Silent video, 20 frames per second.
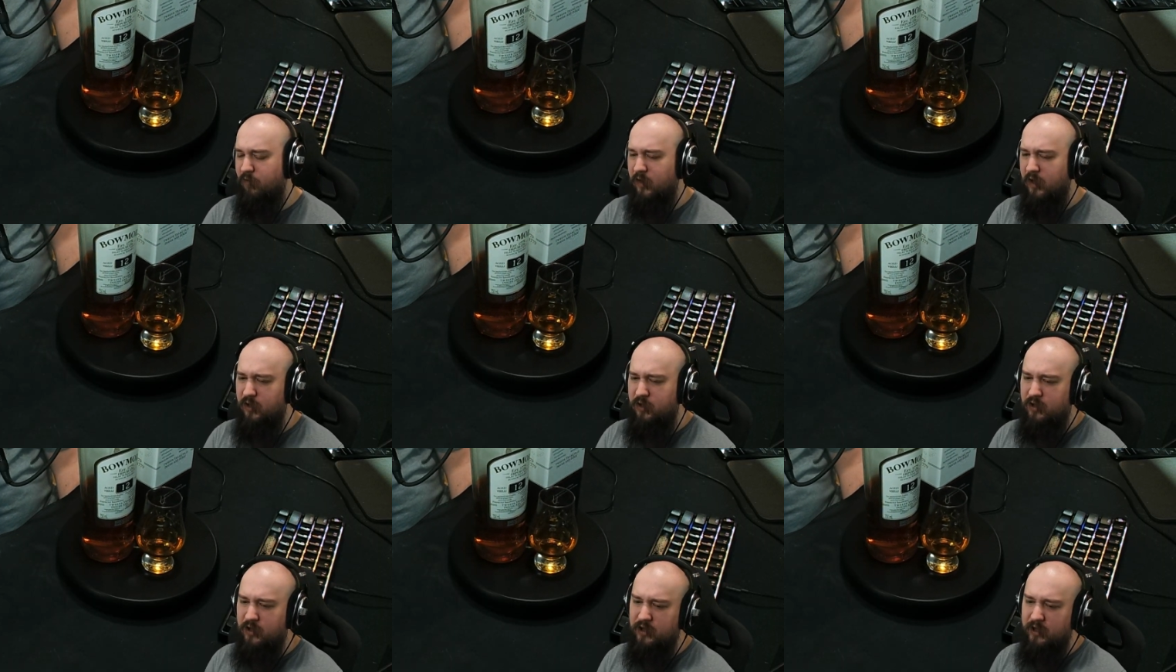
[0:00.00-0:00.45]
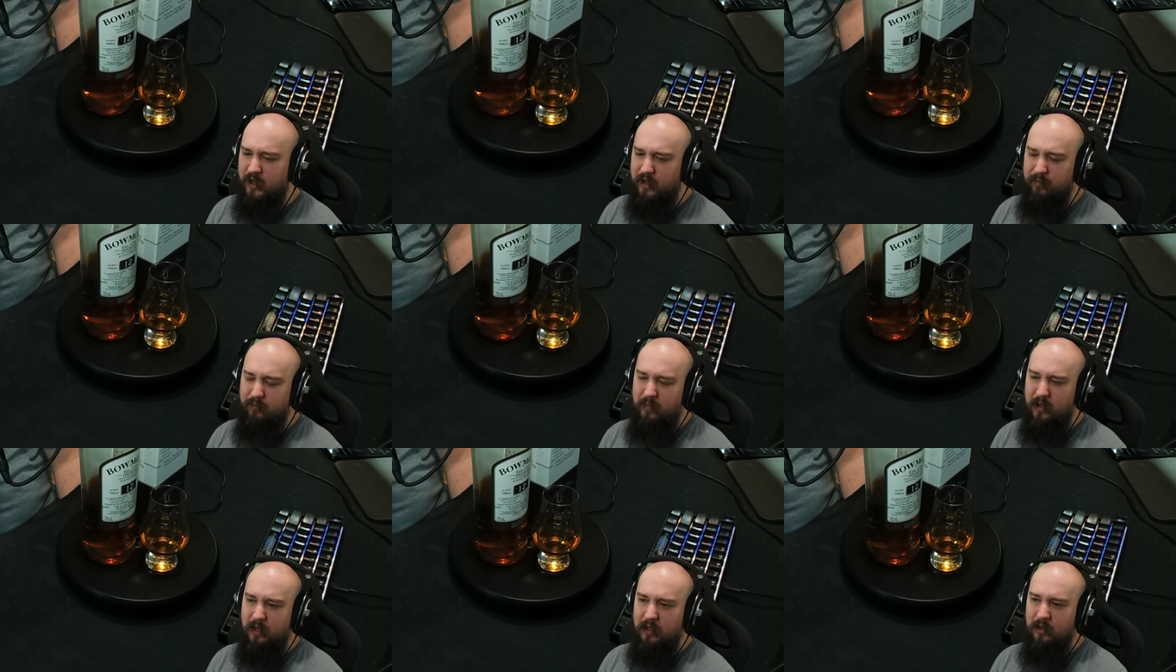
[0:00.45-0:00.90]
Finish is
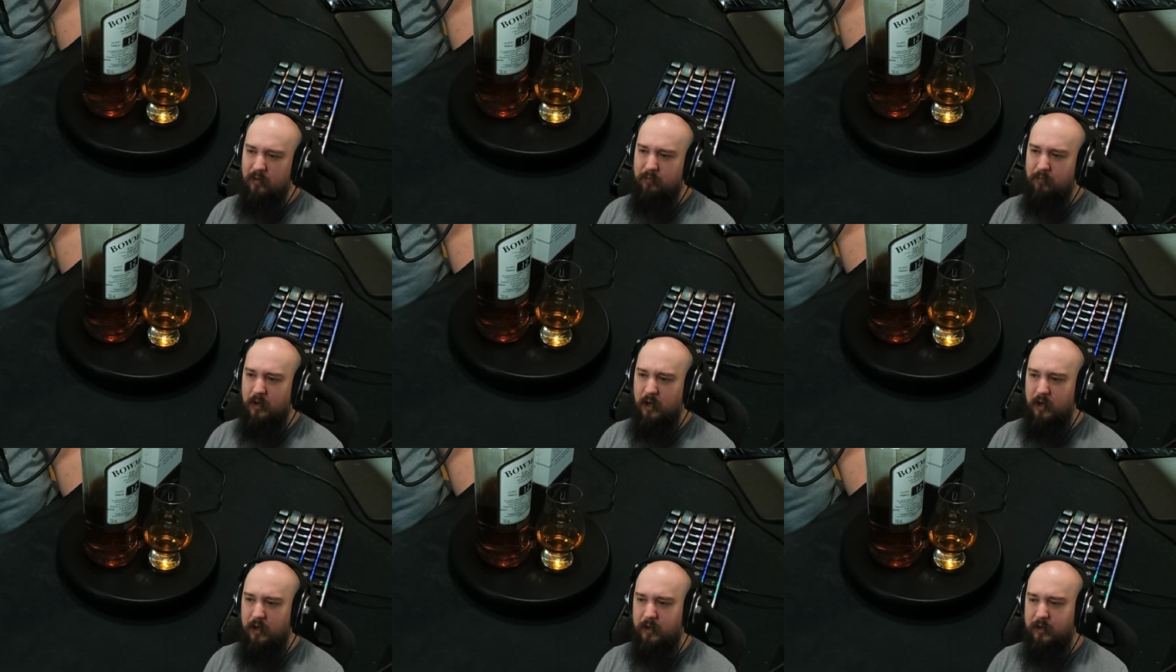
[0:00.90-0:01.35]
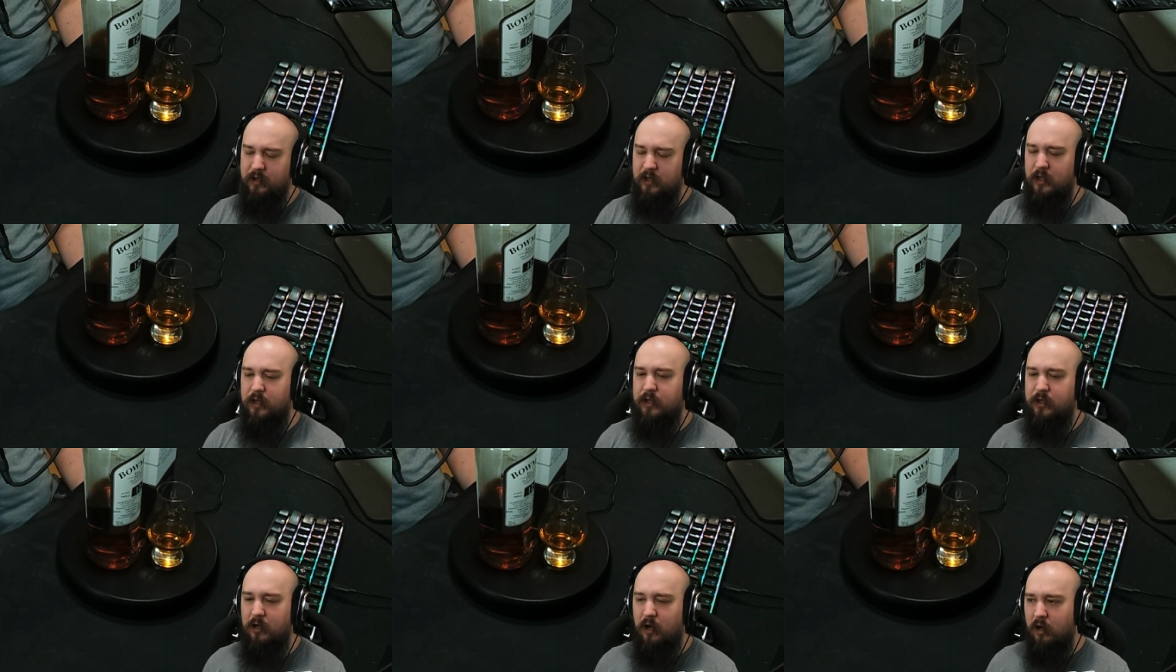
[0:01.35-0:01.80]
like medium minus.
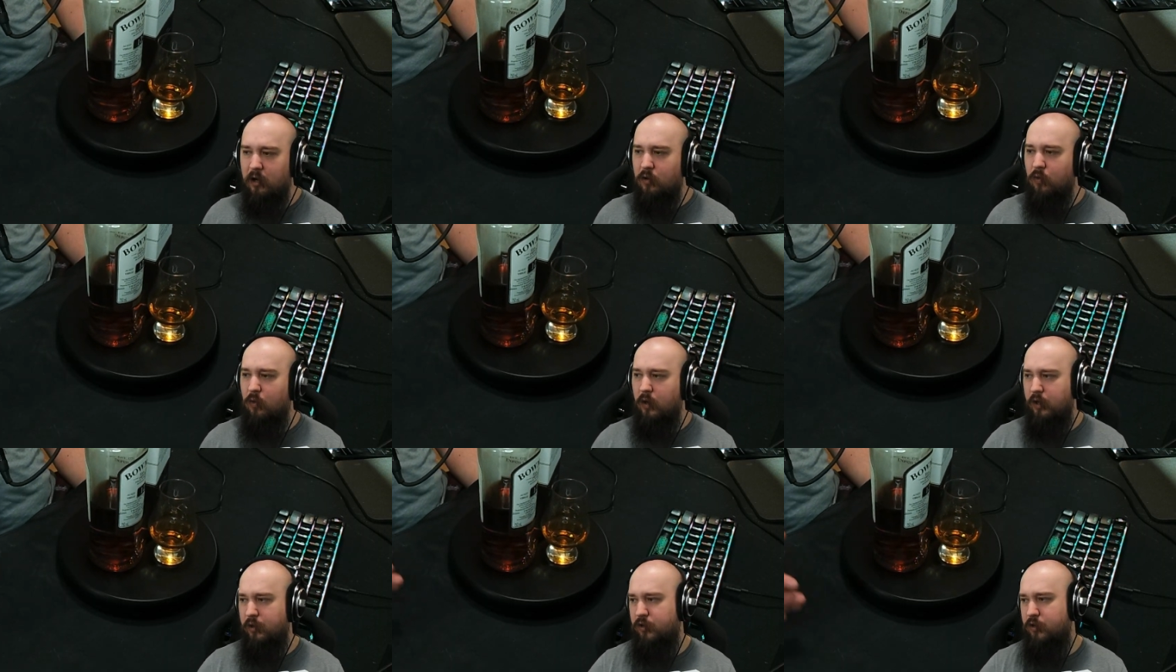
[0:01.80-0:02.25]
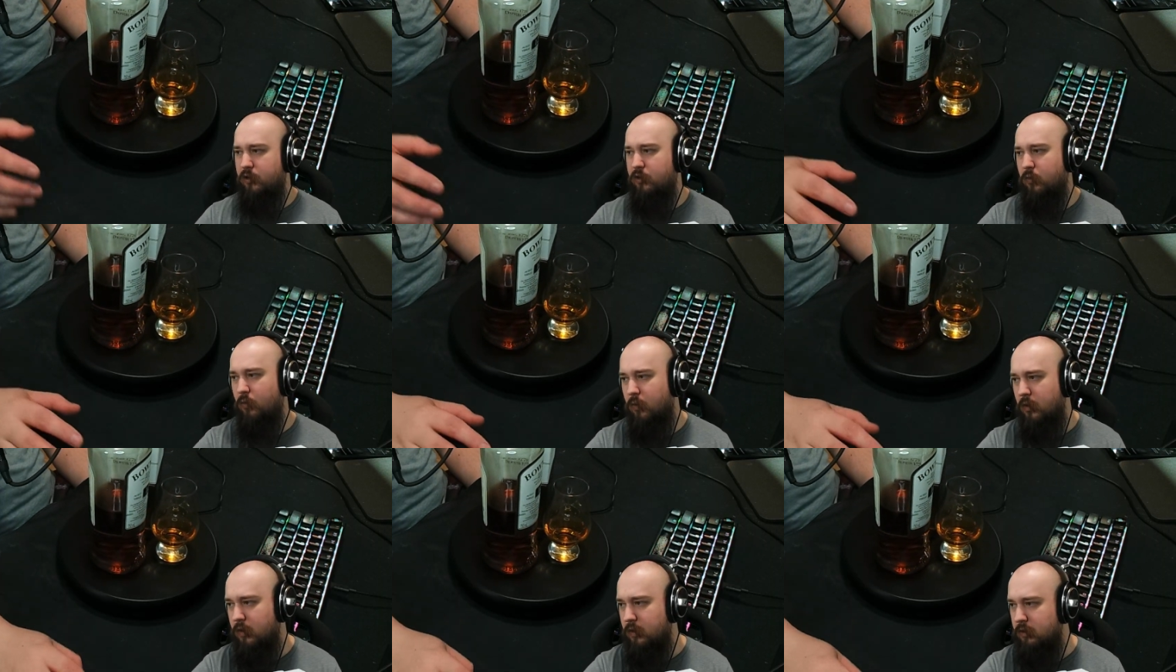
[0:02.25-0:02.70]
It's not quite
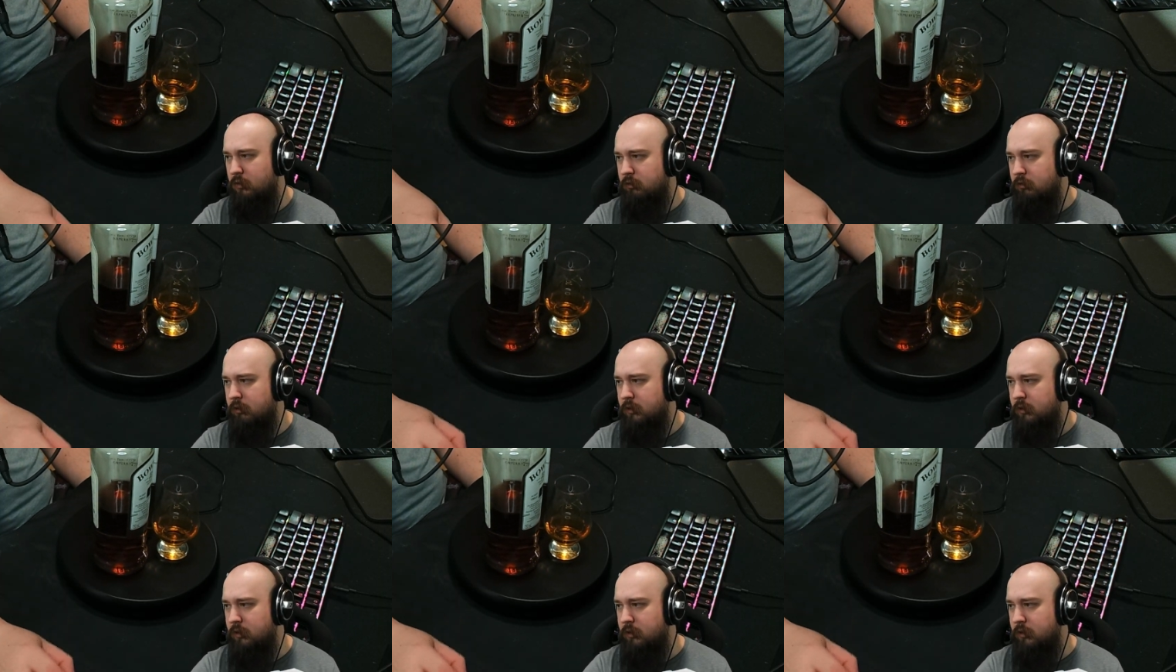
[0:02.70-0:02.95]
short,